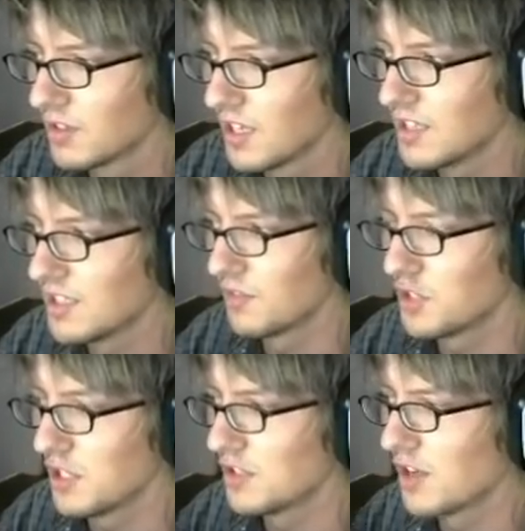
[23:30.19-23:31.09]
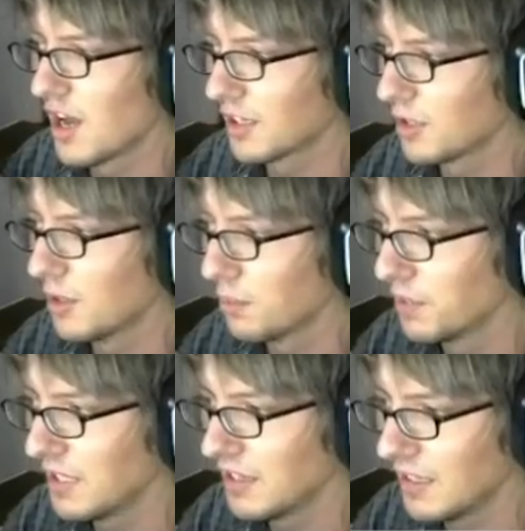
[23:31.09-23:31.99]
as if she's not
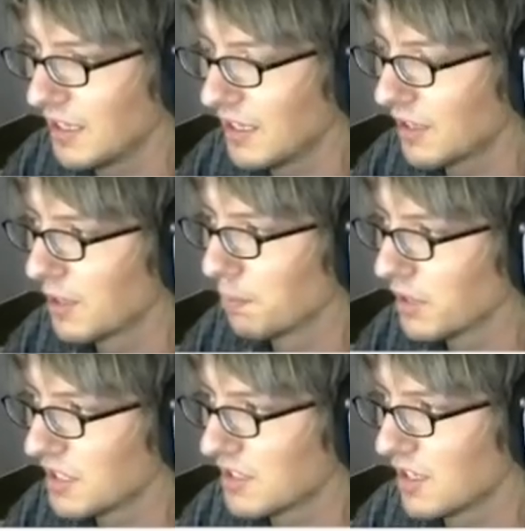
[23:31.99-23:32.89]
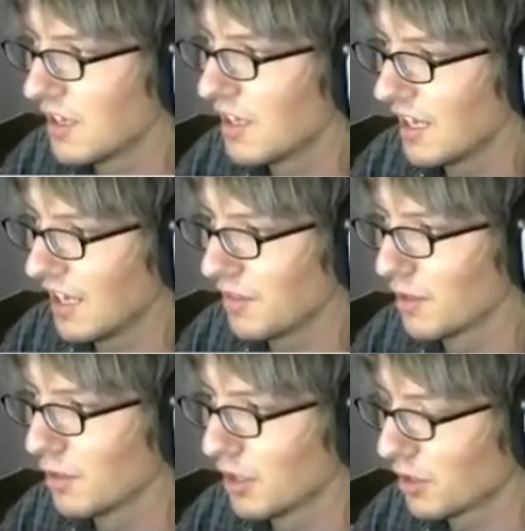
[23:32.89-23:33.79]
completely complicit in
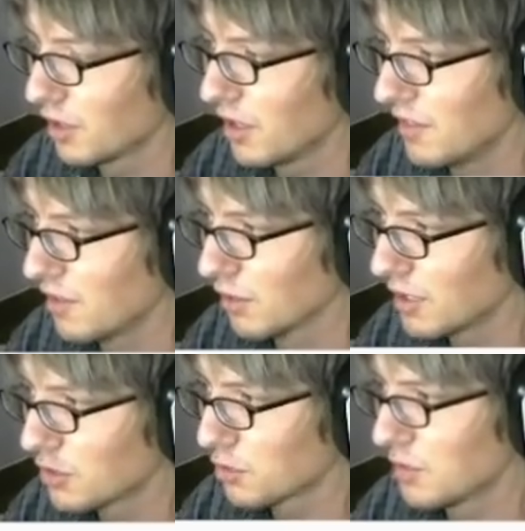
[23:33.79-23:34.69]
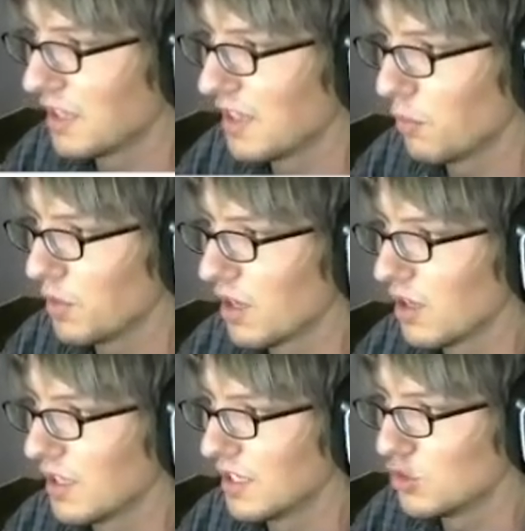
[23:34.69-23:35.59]
the luxury that we
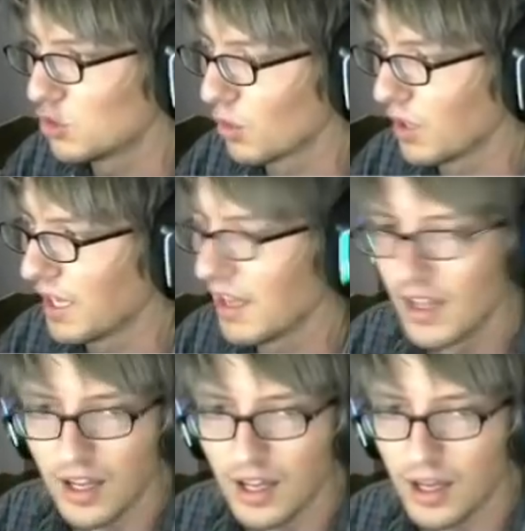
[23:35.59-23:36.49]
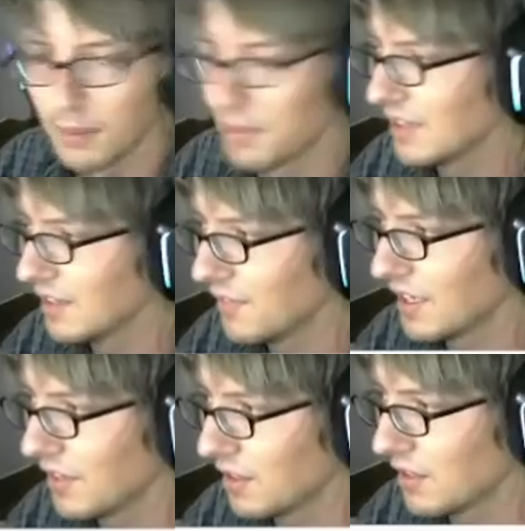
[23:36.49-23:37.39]
all enjoy by
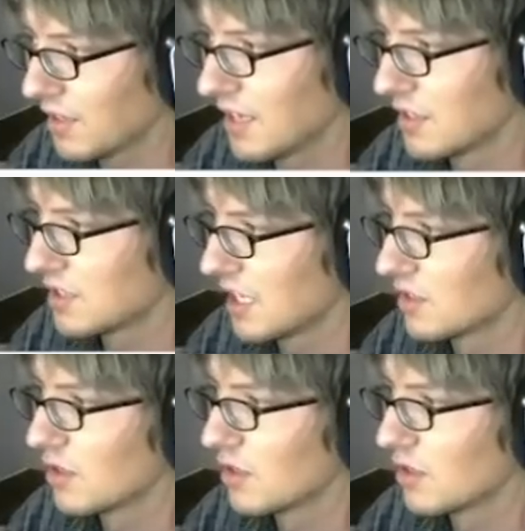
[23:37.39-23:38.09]
living in the United States,